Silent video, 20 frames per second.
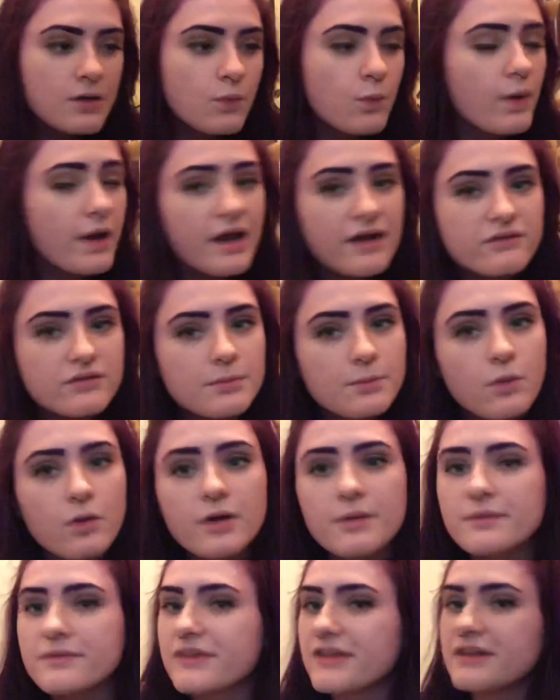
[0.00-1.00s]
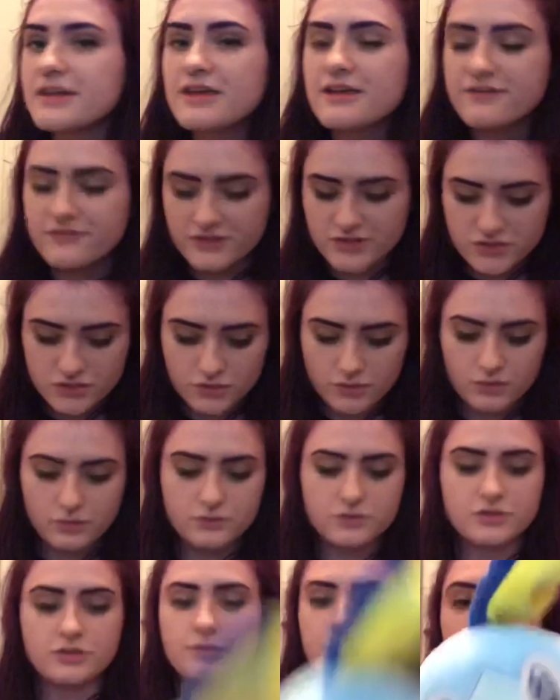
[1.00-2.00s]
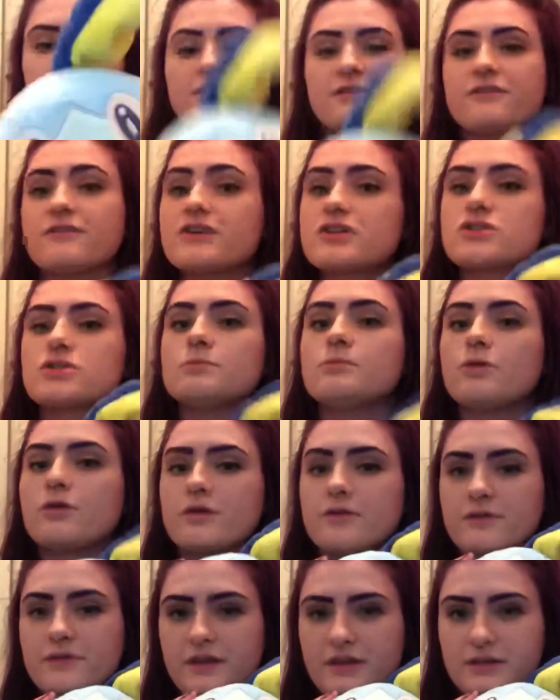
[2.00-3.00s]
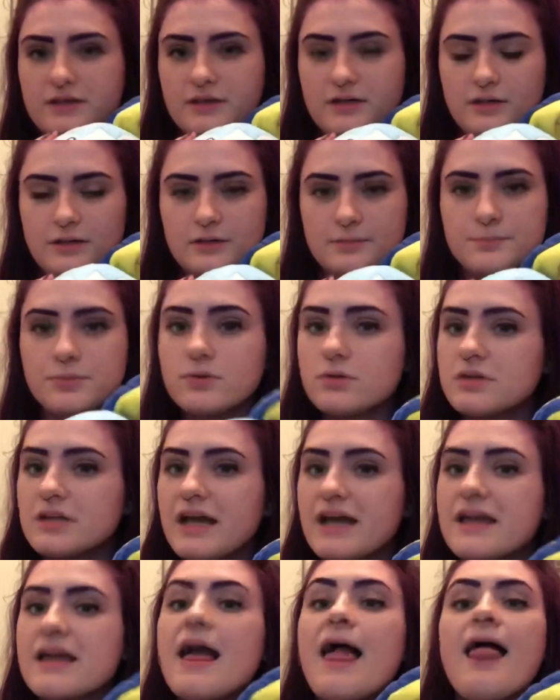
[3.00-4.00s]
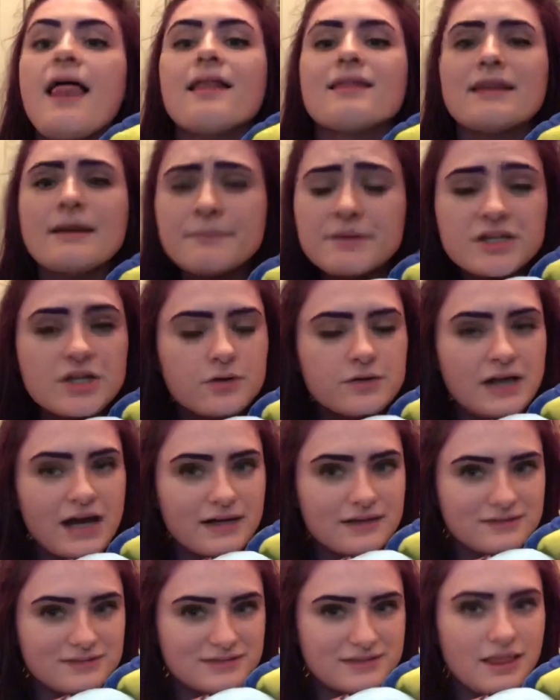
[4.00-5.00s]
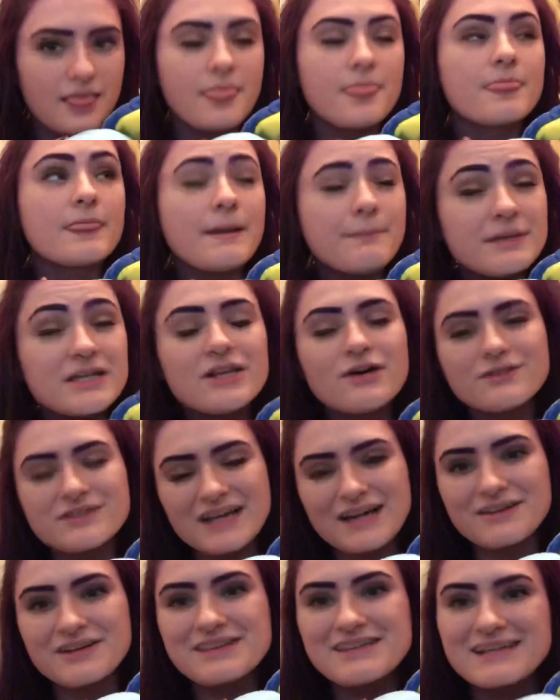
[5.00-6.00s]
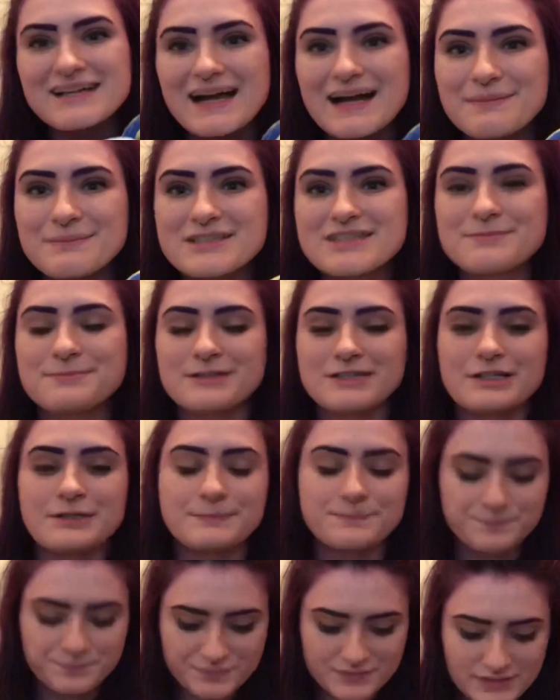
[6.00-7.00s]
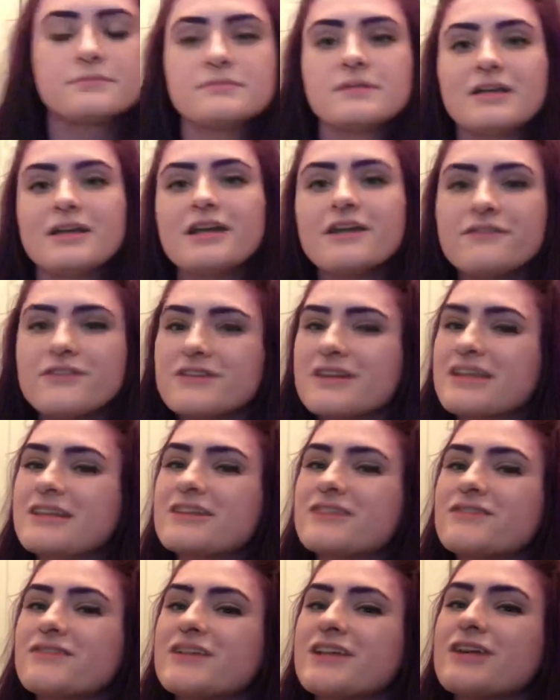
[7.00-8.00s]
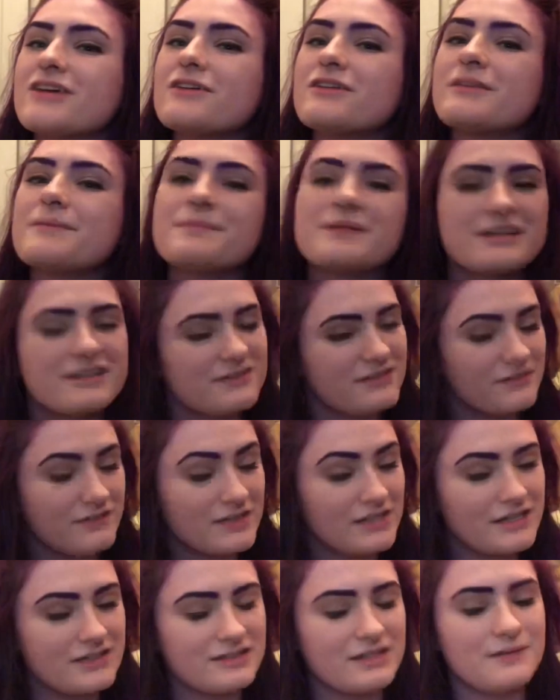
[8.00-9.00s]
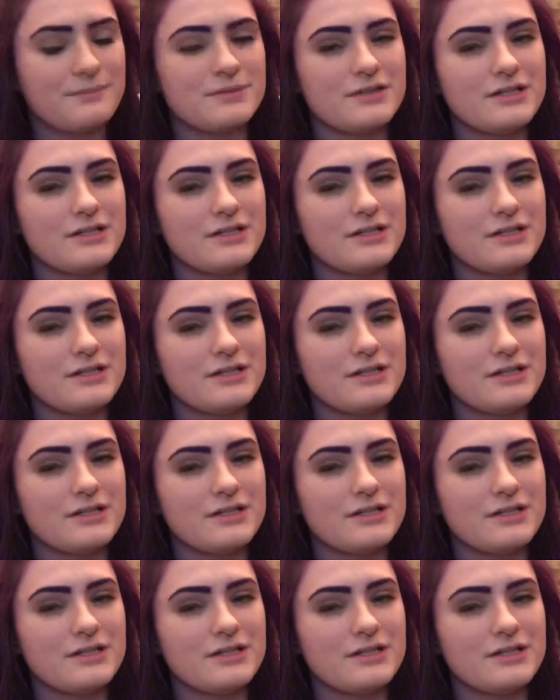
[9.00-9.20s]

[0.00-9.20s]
whatever more than the official? Do you like the official more than the bootleg? Let me know down in the comments below. If you like this video, then please leave a like down